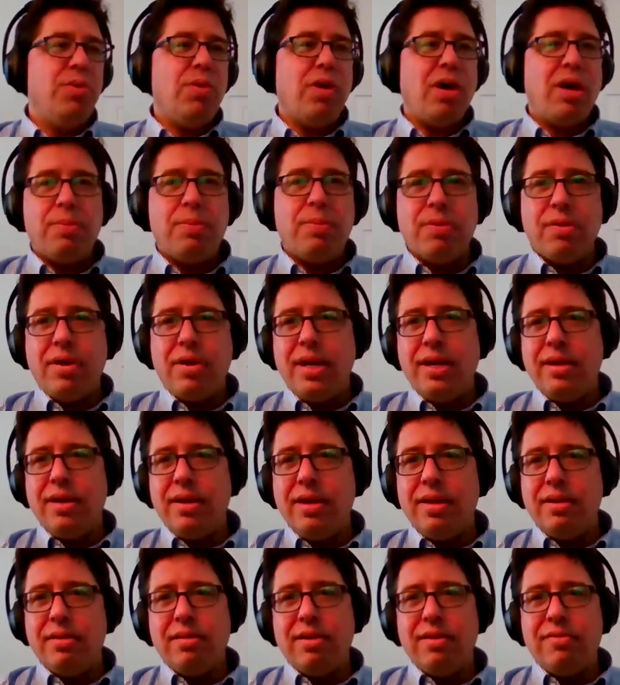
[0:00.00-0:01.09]
If you
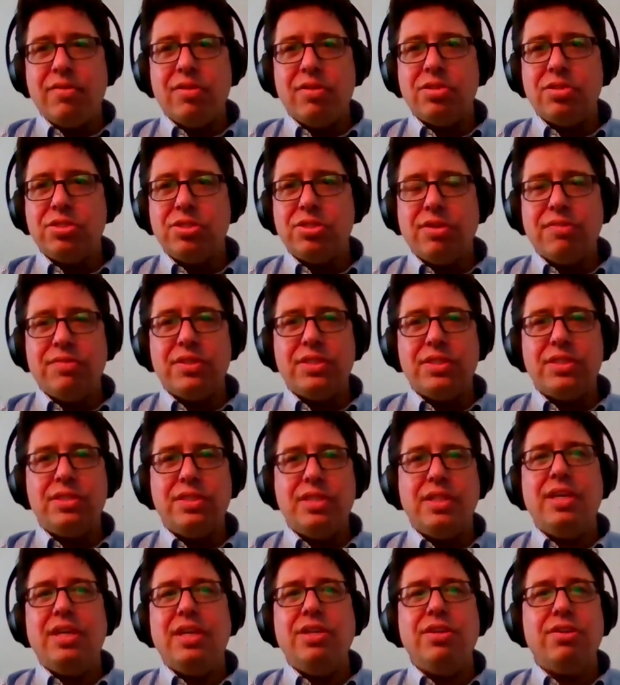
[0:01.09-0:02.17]
operate at a level of
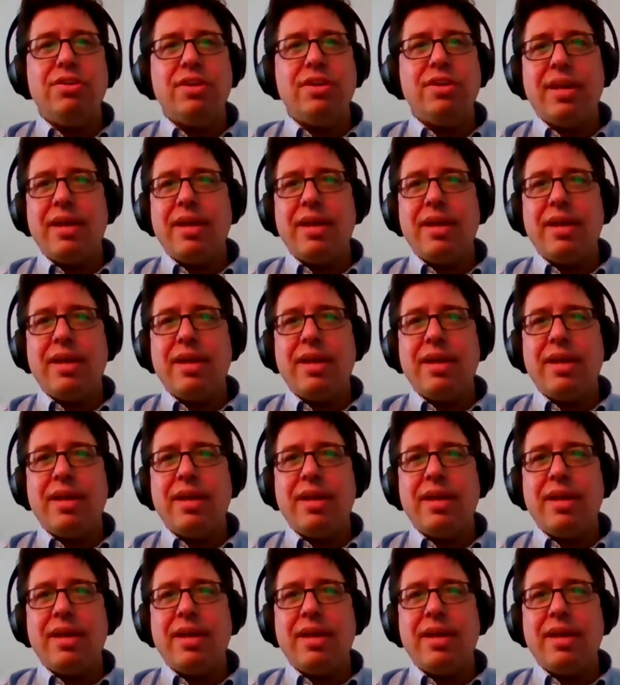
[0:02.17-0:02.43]
service C,